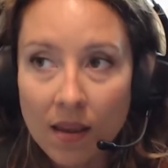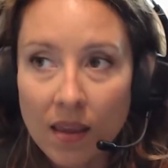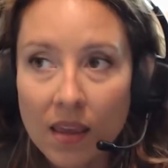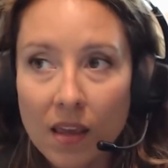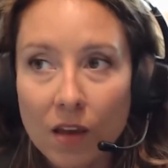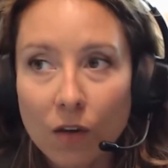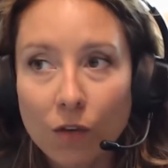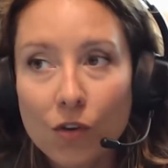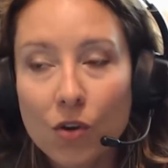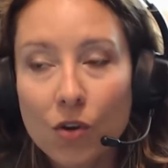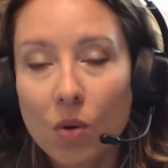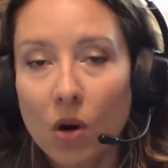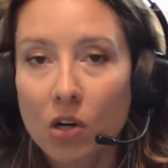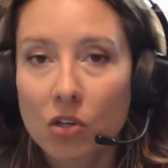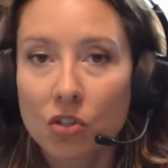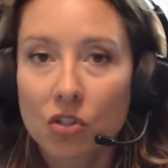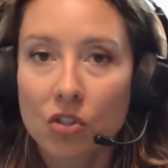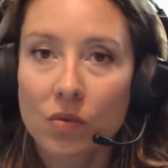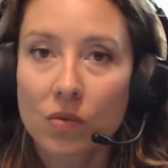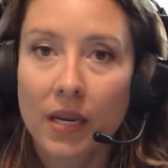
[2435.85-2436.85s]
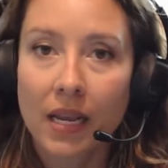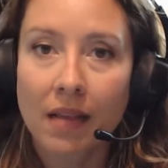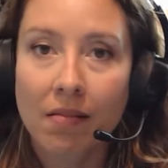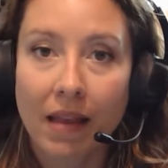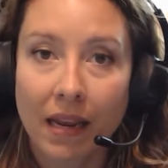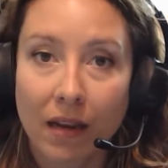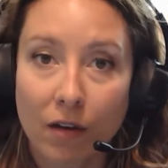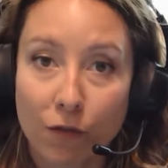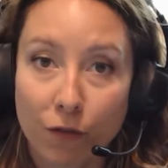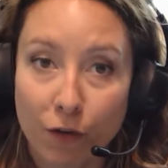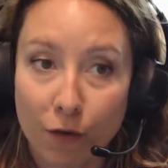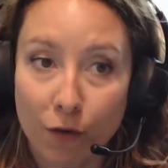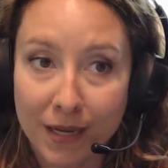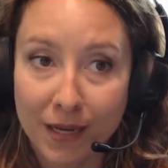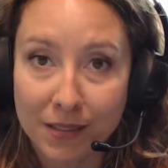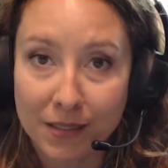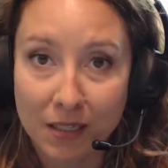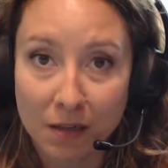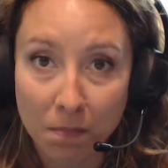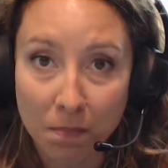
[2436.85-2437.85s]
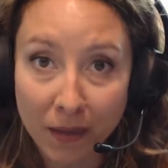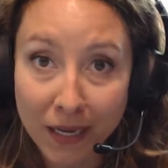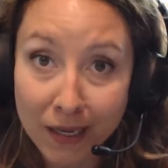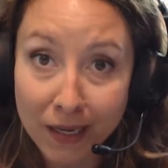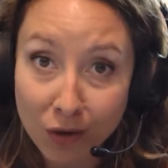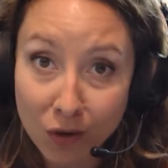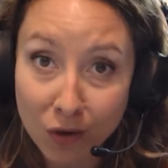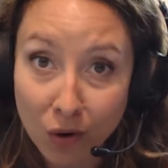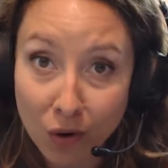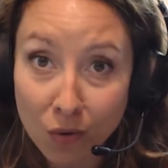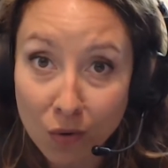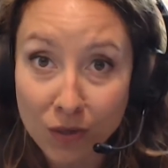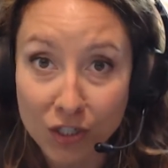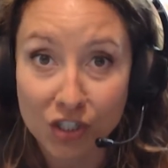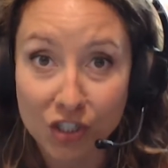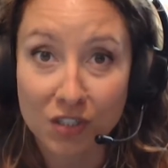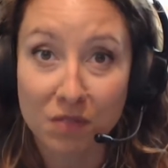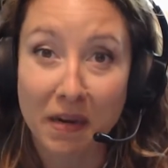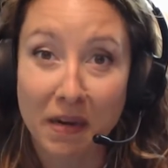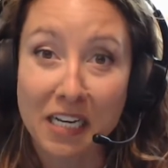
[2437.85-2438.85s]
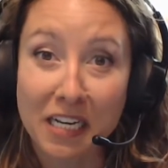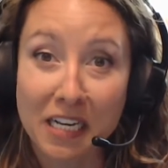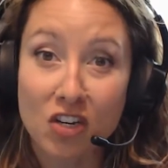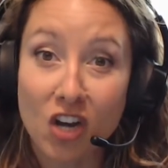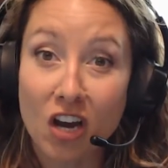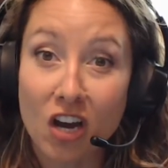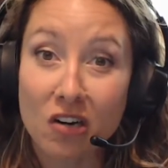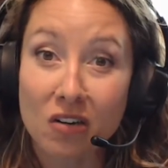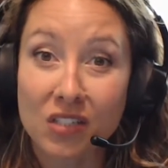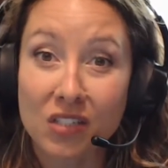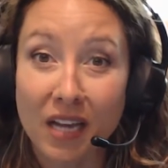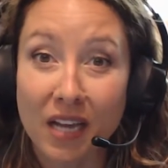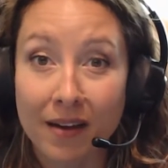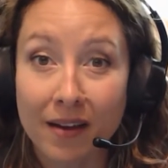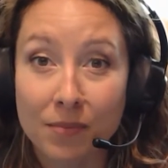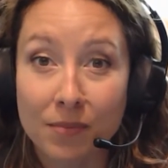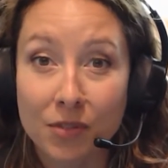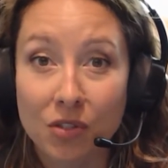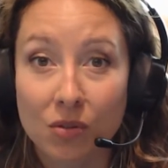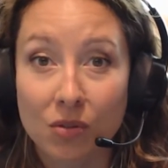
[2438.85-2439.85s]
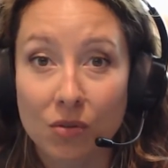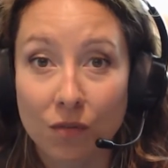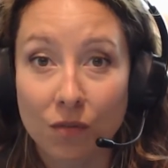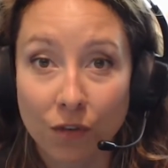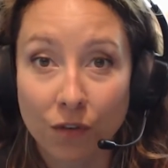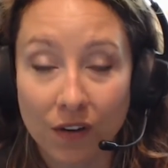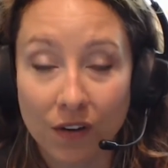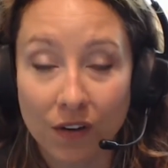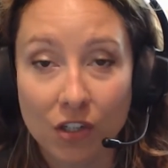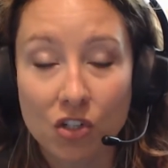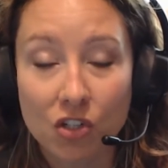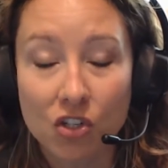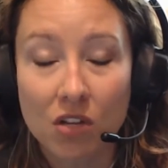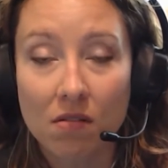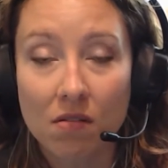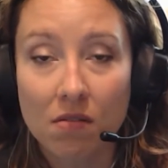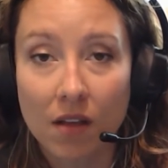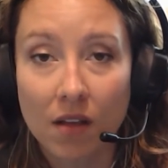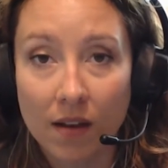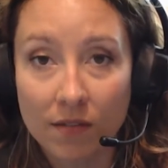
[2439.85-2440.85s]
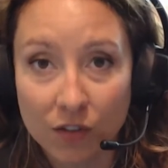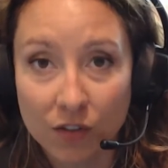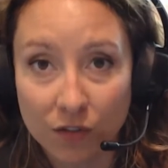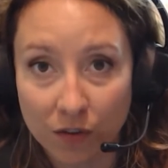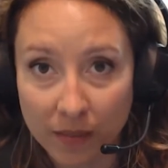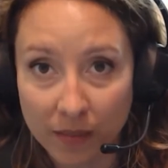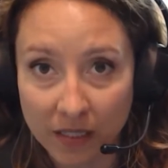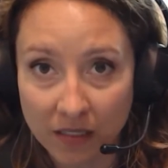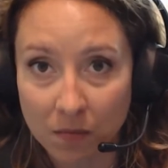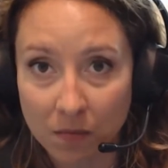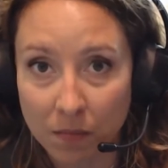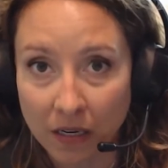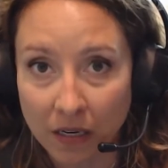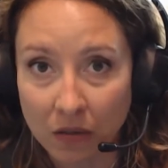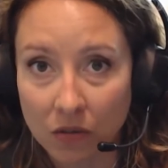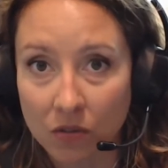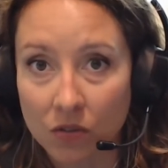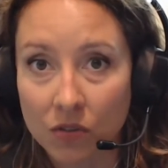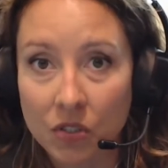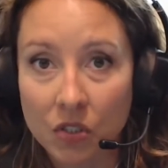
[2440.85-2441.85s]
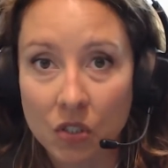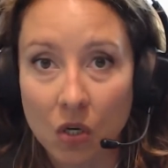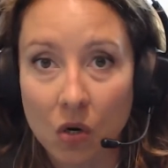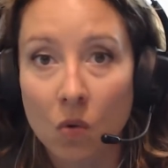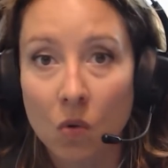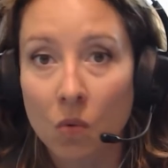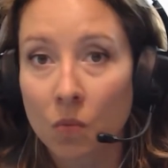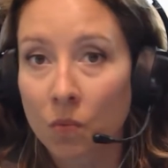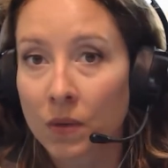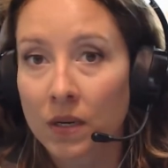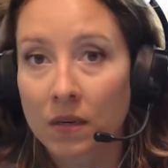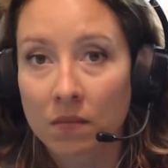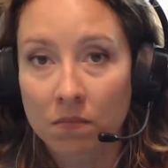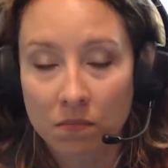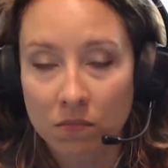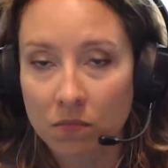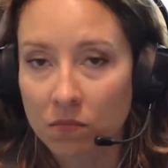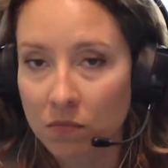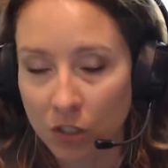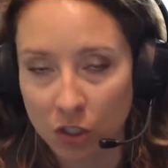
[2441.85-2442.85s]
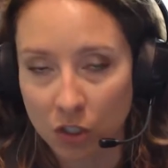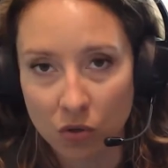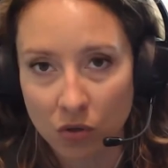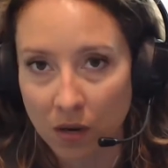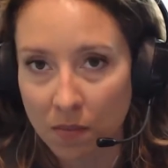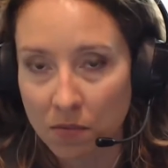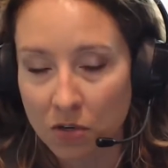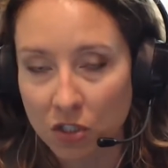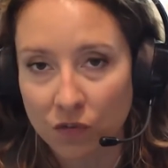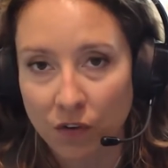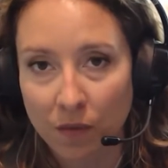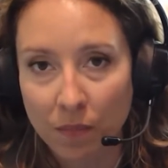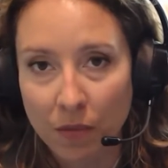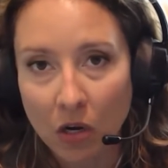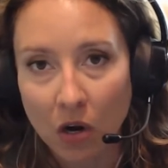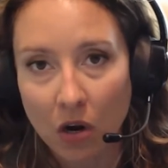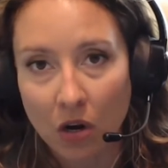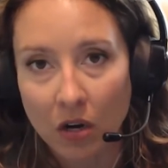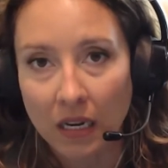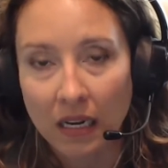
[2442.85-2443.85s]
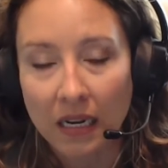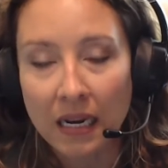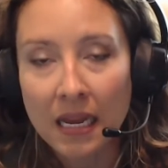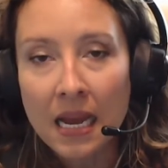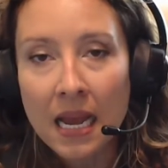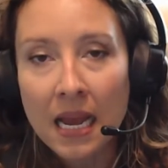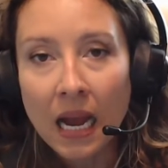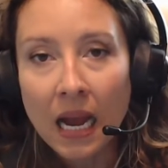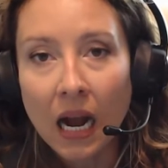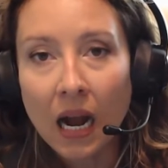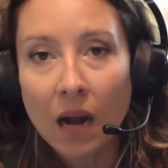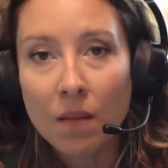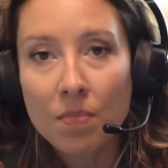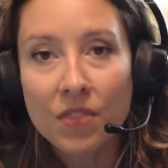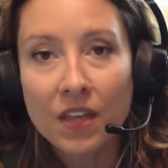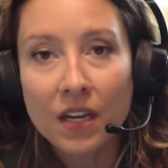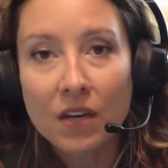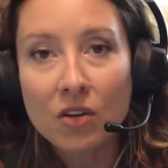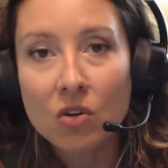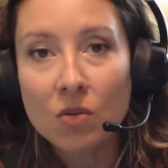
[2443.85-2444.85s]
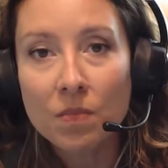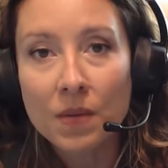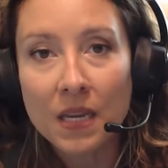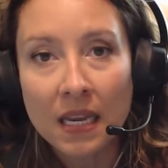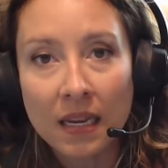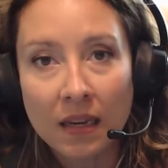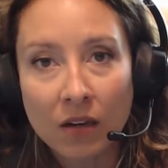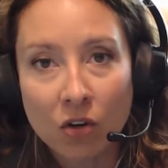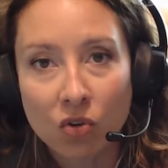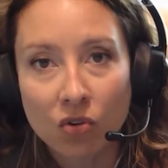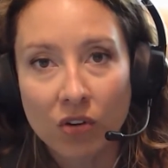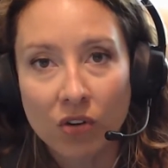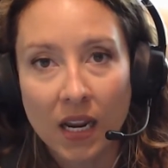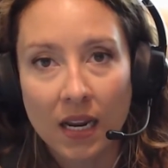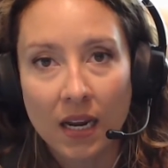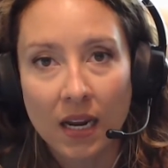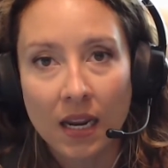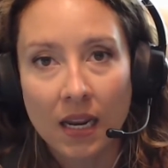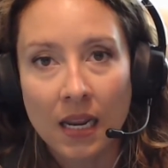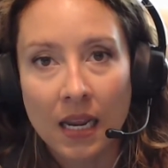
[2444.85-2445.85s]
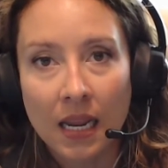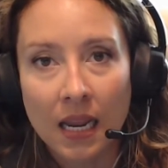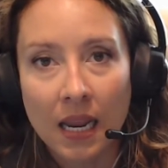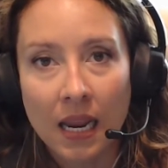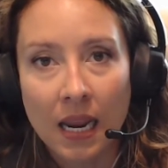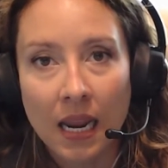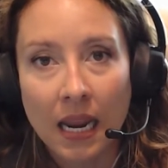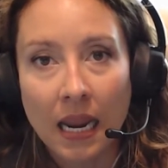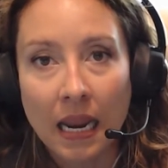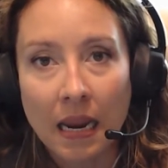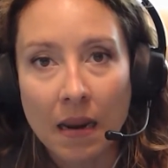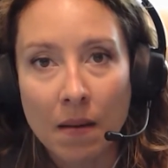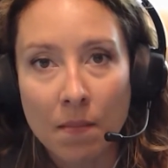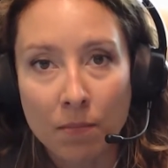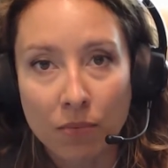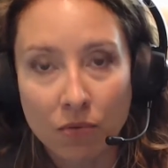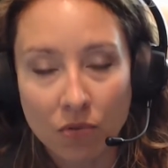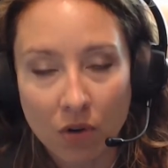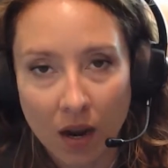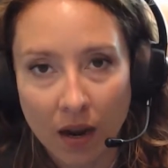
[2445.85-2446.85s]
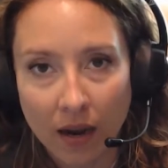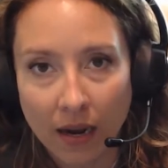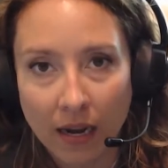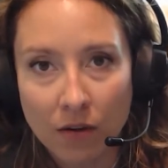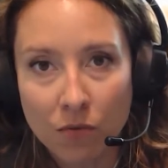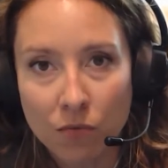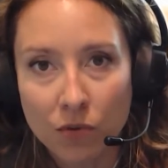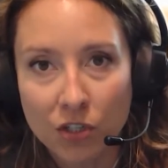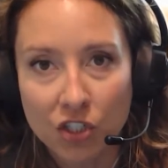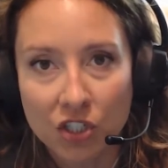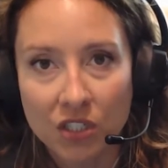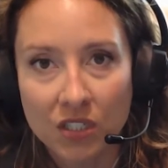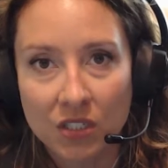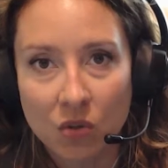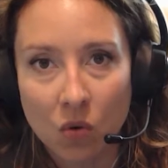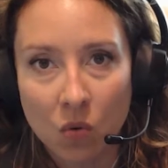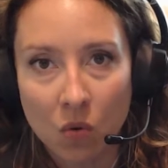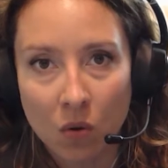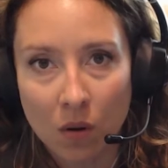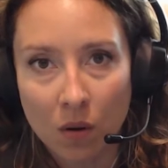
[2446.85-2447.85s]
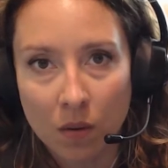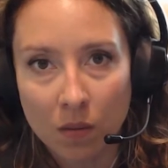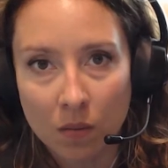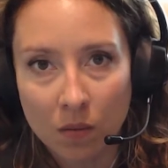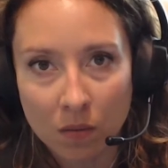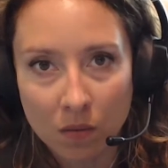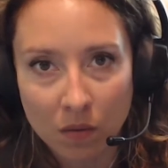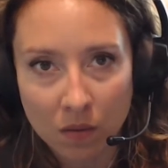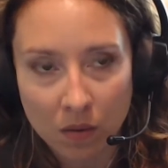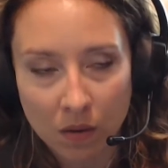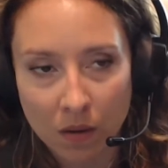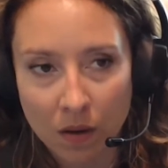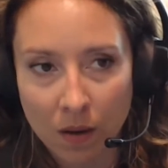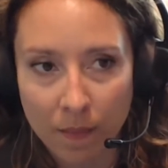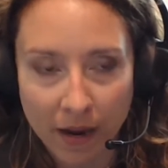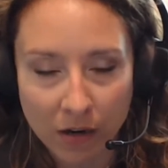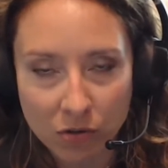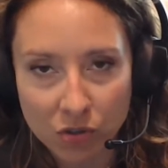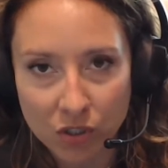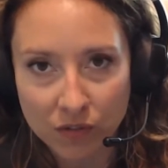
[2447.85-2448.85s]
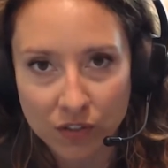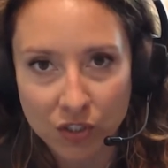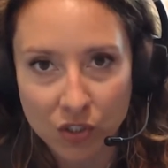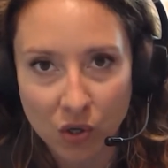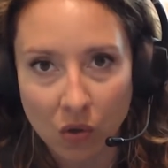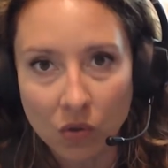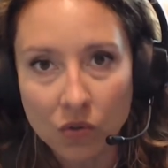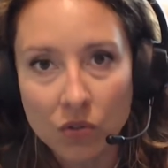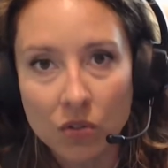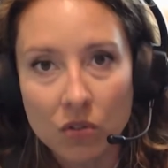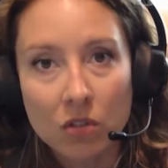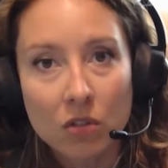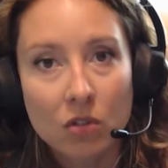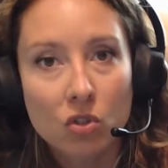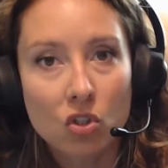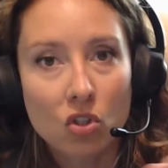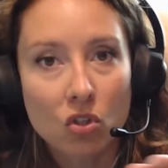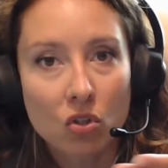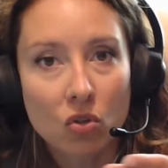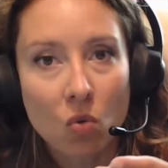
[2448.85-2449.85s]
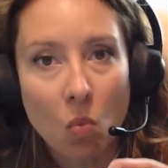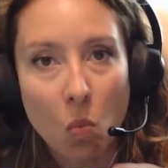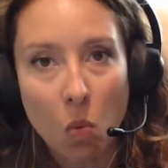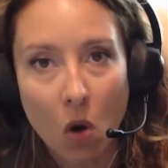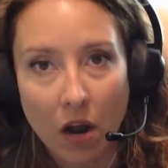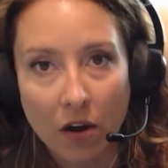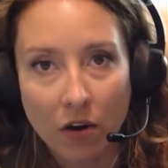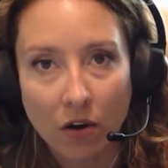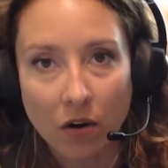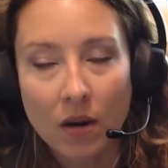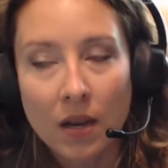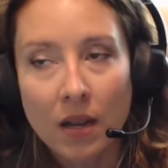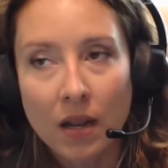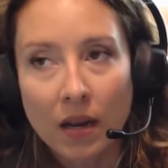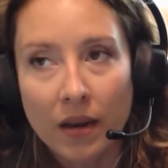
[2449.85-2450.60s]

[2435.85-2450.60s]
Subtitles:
If you are doing like a fermented pickle, which is my daughter's absolute favorite, she loves fermented pickles, so we cucumbers from the garden, then you'll be creating a brine, which is amount of salt to water.